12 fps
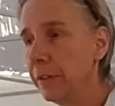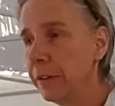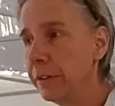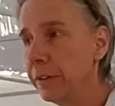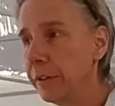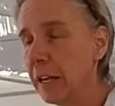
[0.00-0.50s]

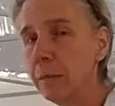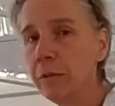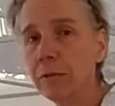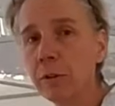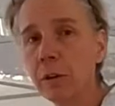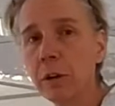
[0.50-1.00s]
The day
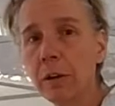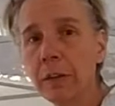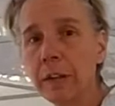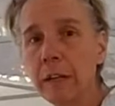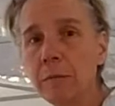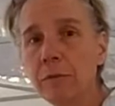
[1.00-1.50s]
before
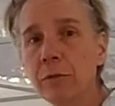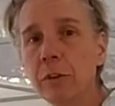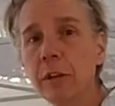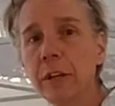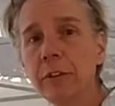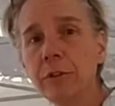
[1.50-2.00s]
or the night
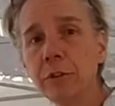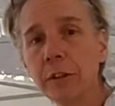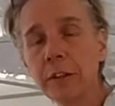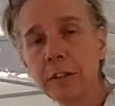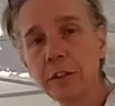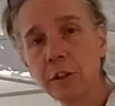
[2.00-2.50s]
before, if you're
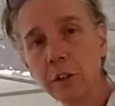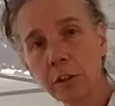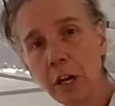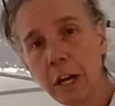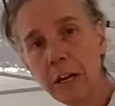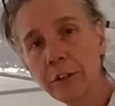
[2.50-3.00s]
doing this in your
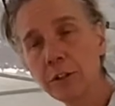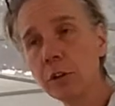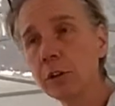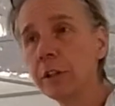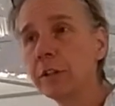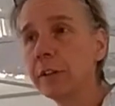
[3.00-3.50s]

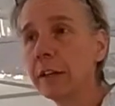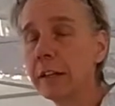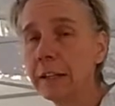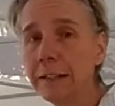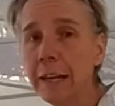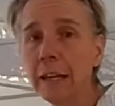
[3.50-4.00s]
garage or you're doing
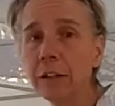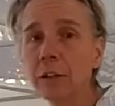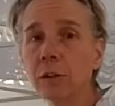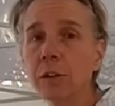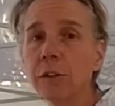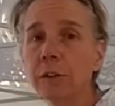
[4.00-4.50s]
it in a
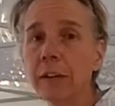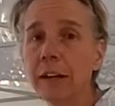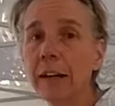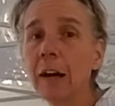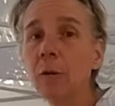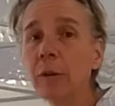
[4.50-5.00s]
tent or you're doing
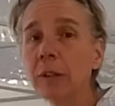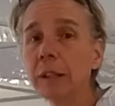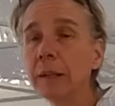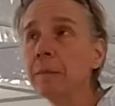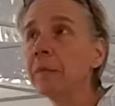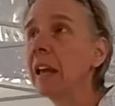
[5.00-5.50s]
it in an
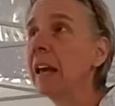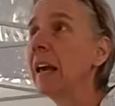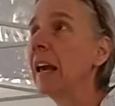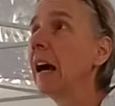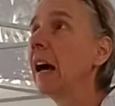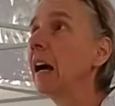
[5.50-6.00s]
outbuilding,
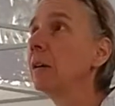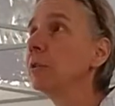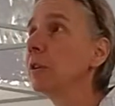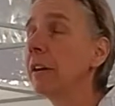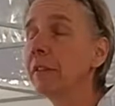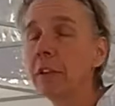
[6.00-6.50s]

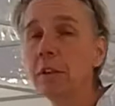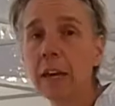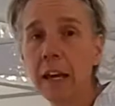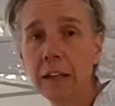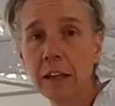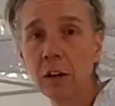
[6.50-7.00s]
do everything you
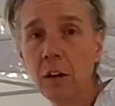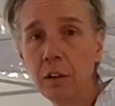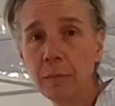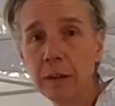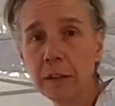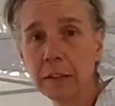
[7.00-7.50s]
can to get
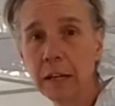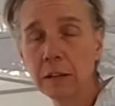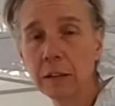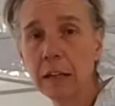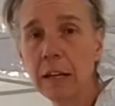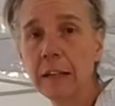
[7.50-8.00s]
all the bugs
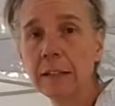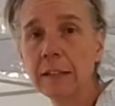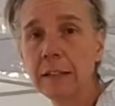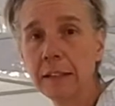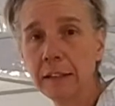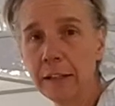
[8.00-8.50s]
out
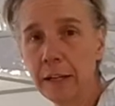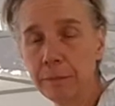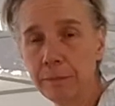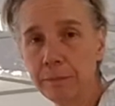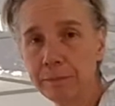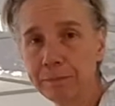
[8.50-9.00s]
and seal it
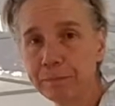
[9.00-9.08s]
up.